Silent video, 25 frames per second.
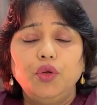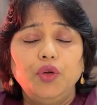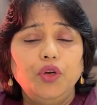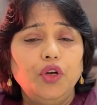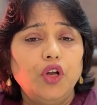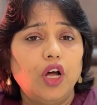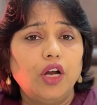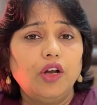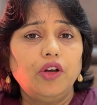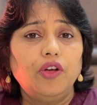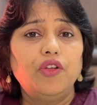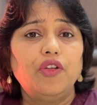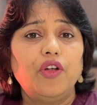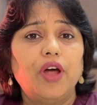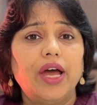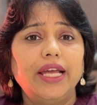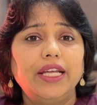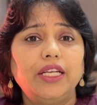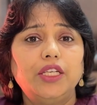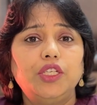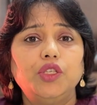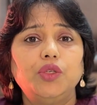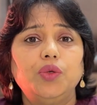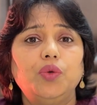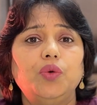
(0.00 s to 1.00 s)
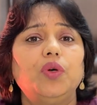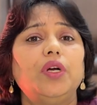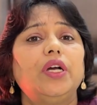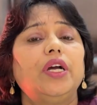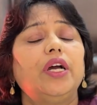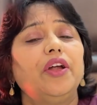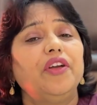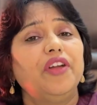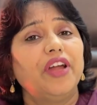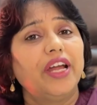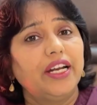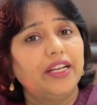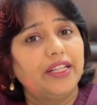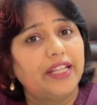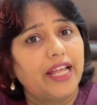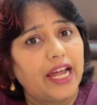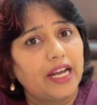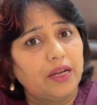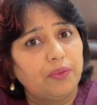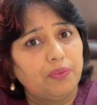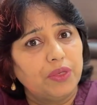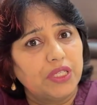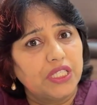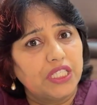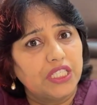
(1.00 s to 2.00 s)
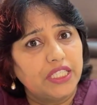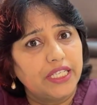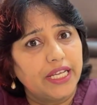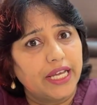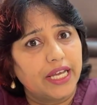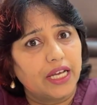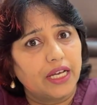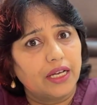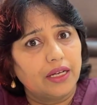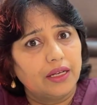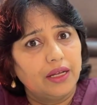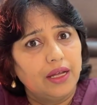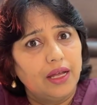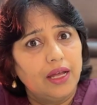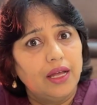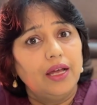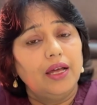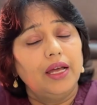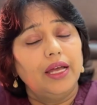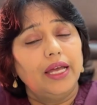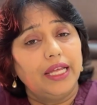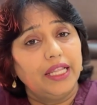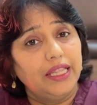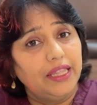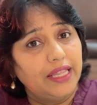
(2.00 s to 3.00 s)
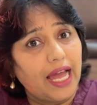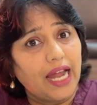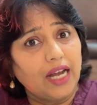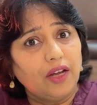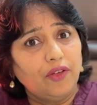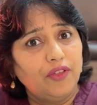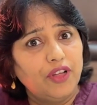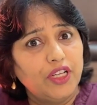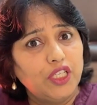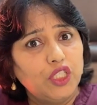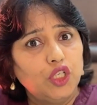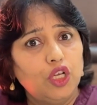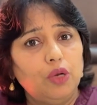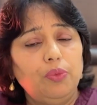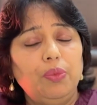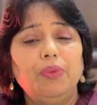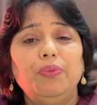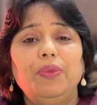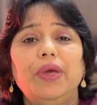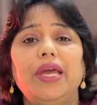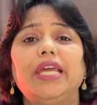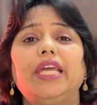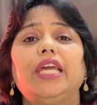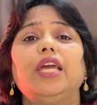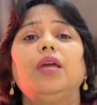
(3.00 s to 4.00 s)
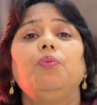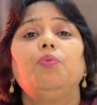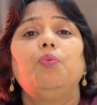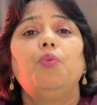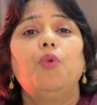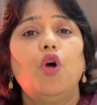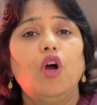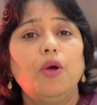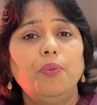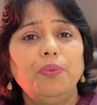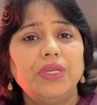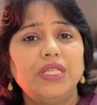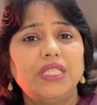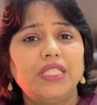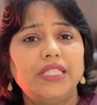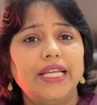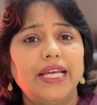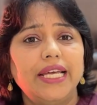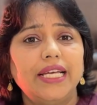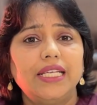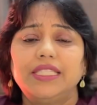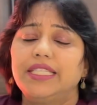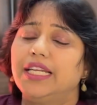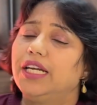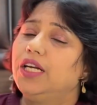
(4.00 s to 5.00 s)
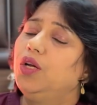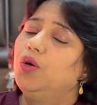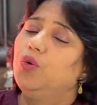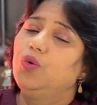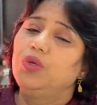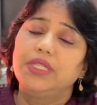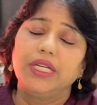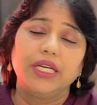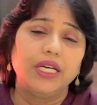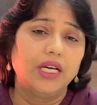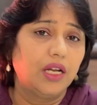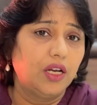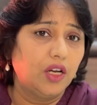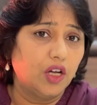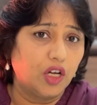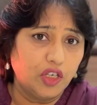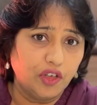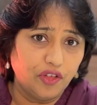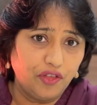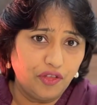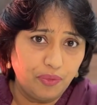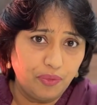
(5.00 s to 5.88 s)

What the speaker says: not try to correct that mistake. In that way, you'll be making more mistakes and losing a lot of